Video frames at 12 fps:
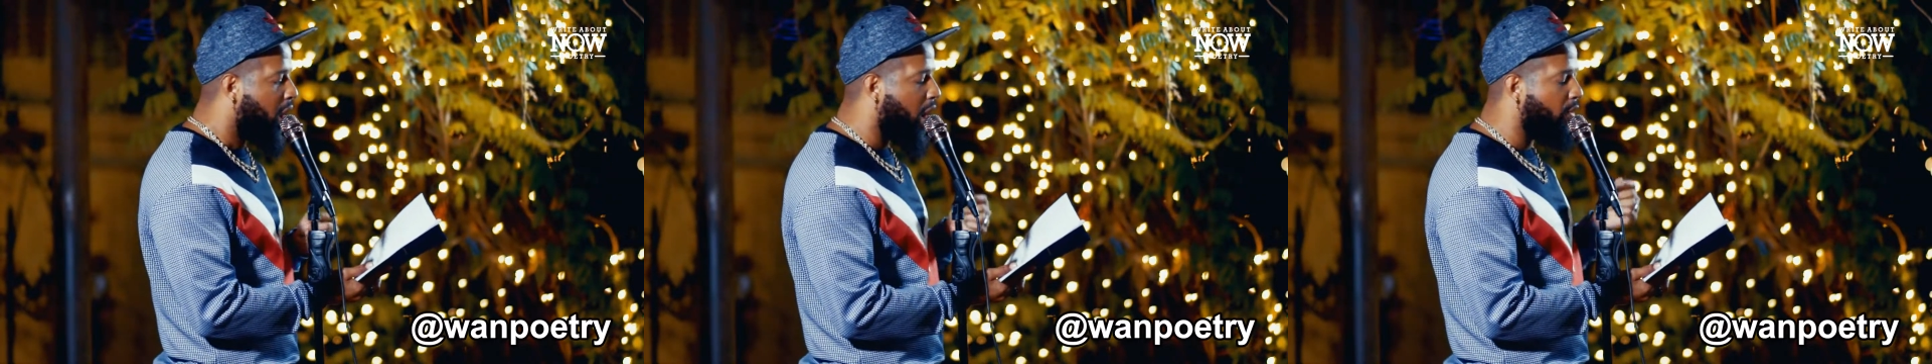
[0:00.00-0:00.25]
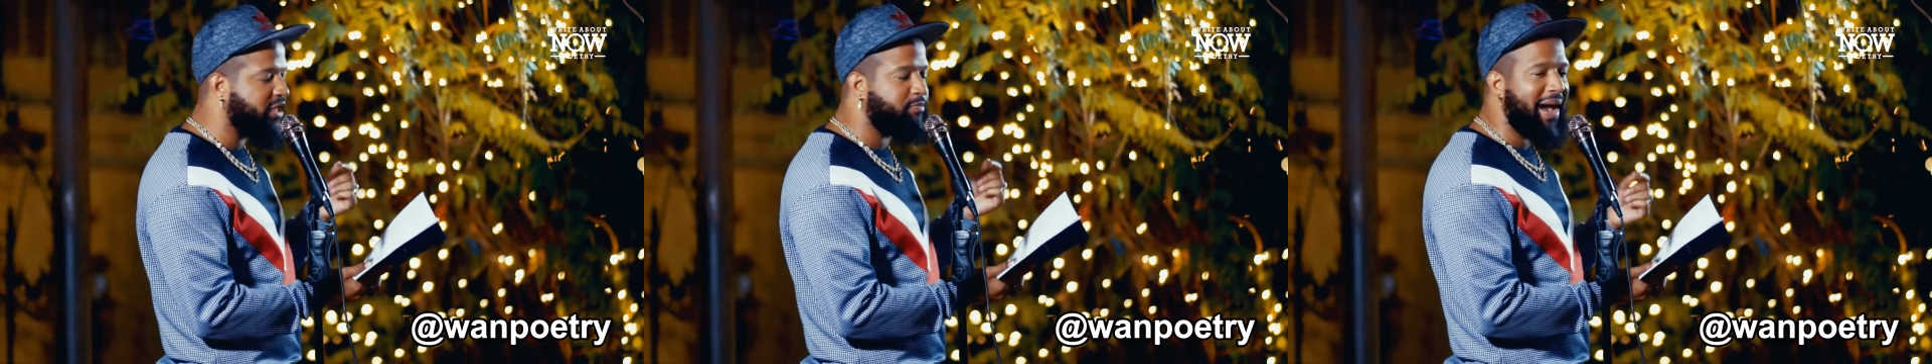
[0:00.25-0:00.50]

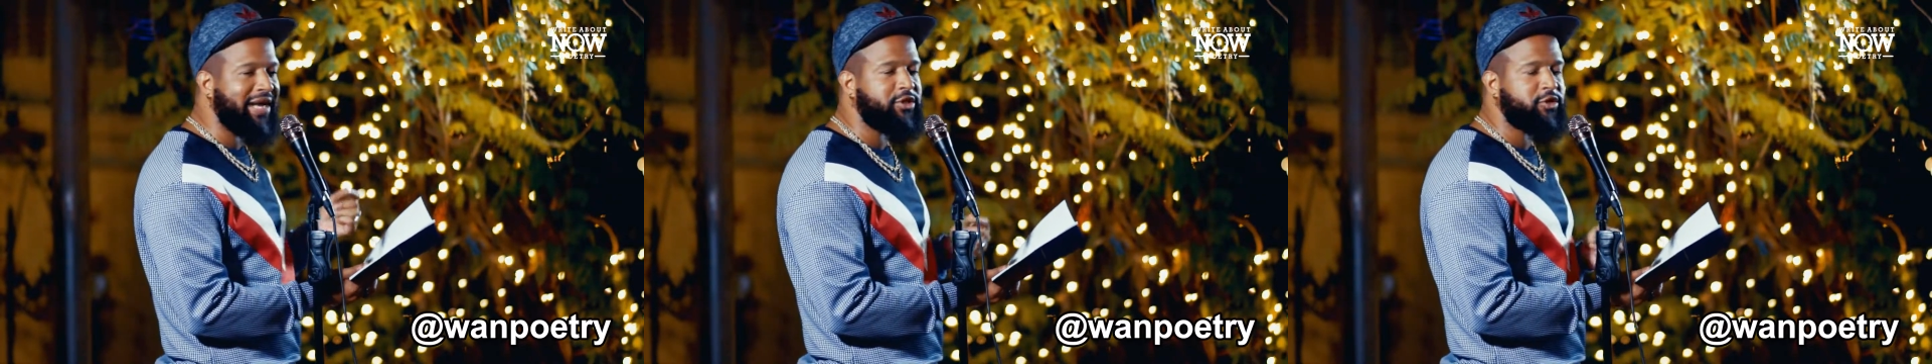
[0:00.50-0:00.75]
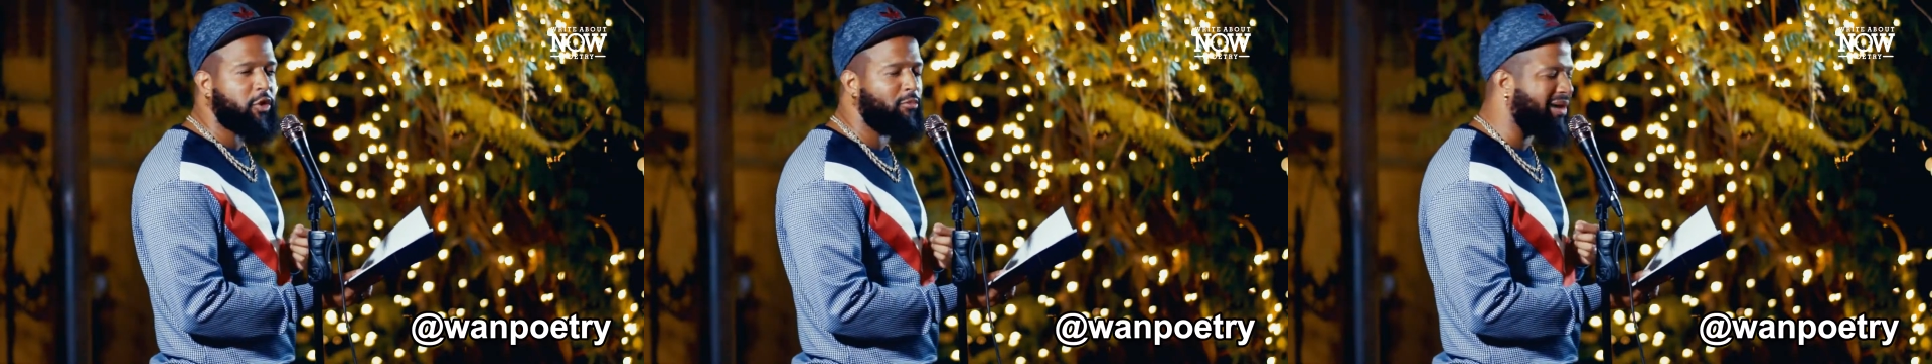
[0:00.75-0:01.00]
always
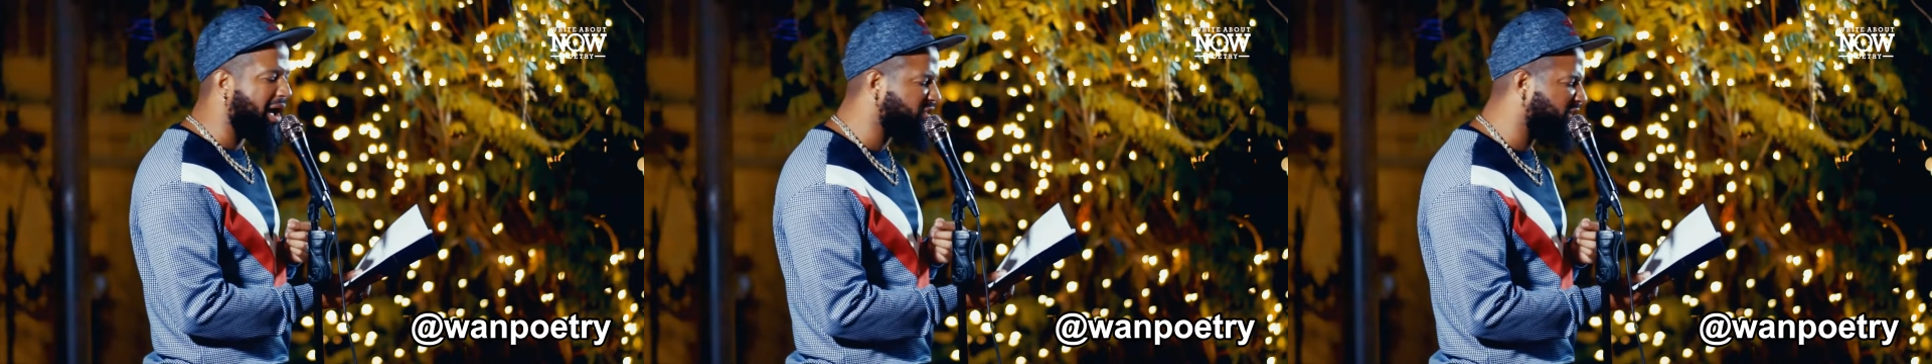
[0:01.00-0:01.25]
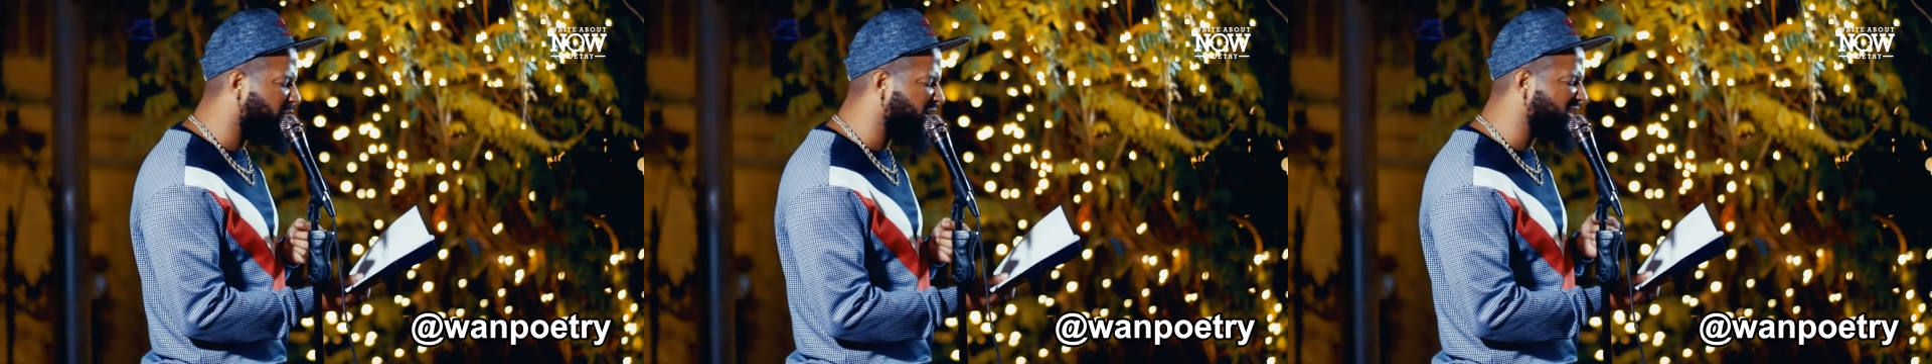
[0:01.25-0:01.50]
matches her
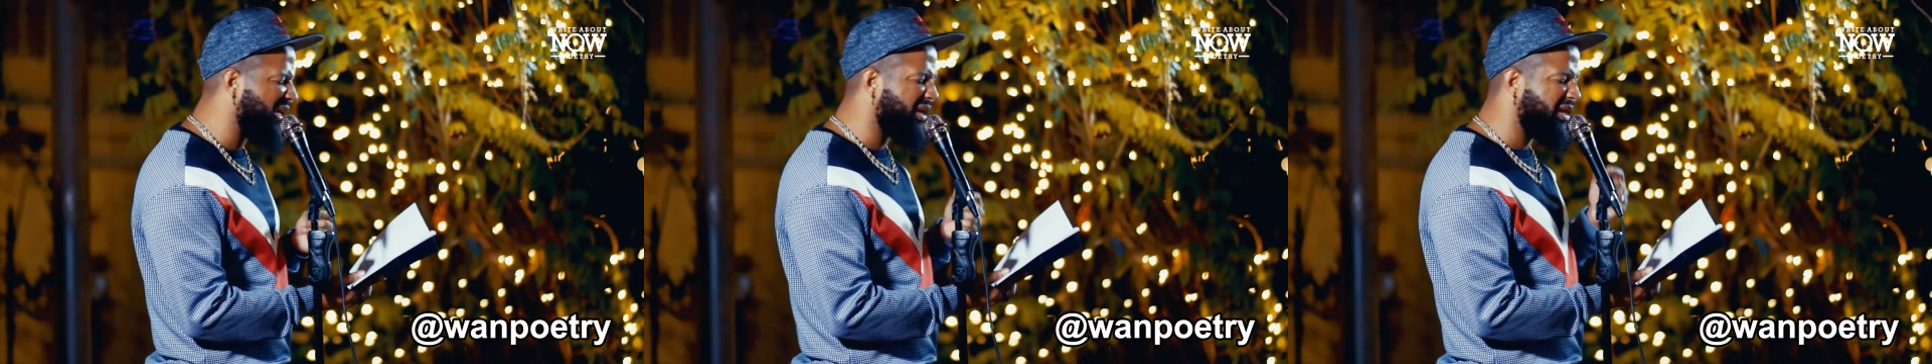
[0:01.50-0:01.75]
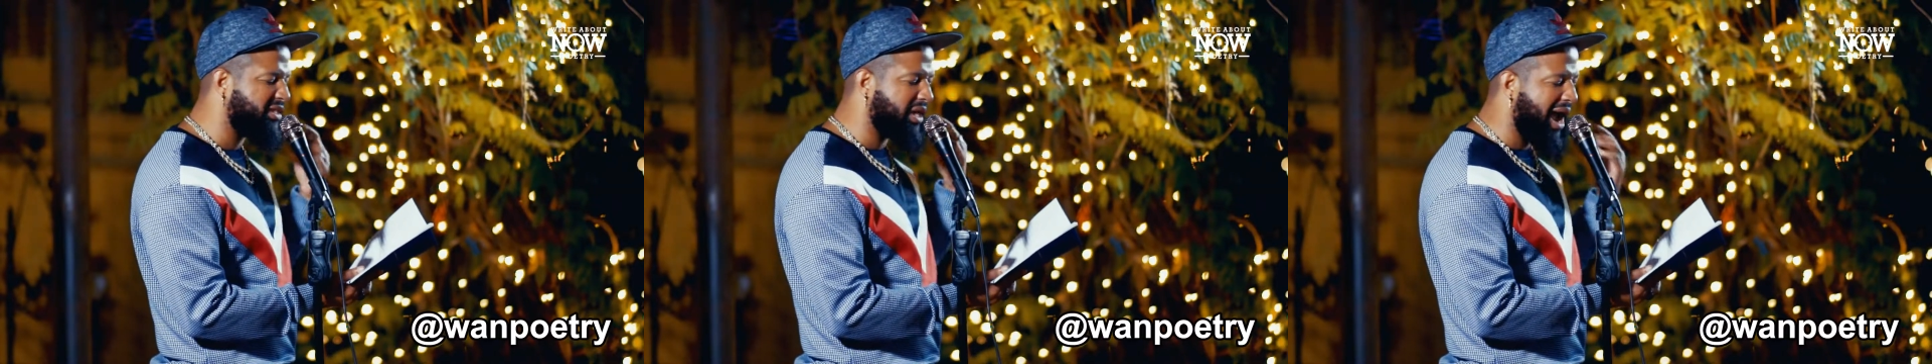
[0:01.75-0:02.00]
blouse. It must take at least an